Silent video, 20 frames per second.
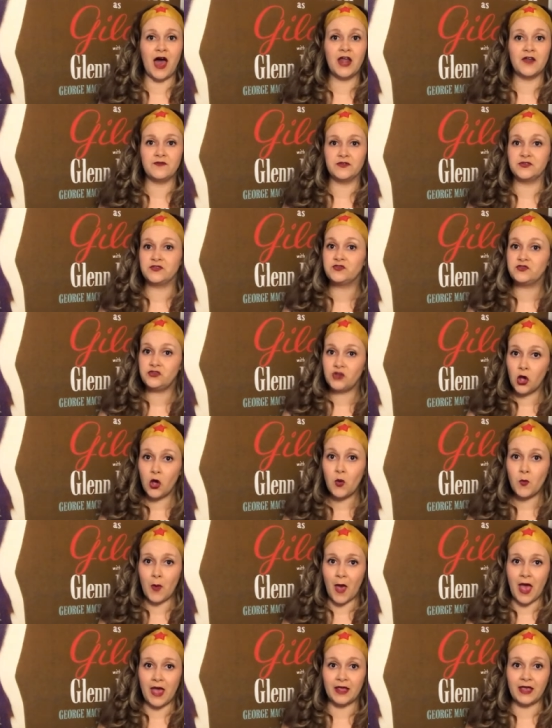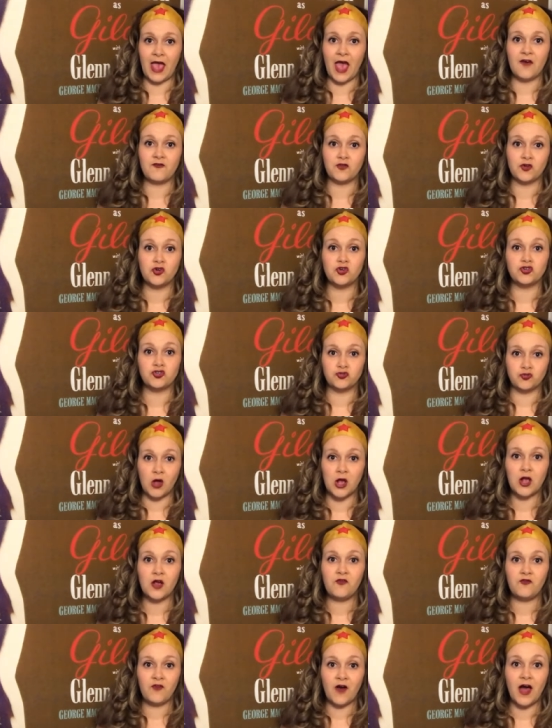out of a snowbank after her
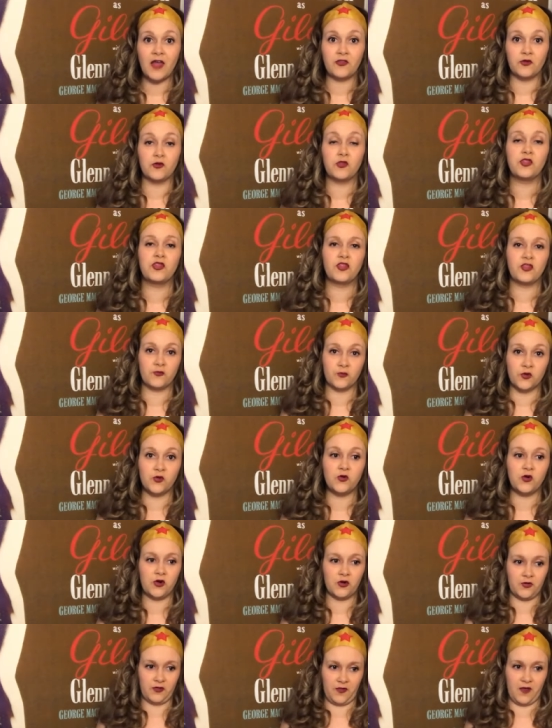drunk father threw her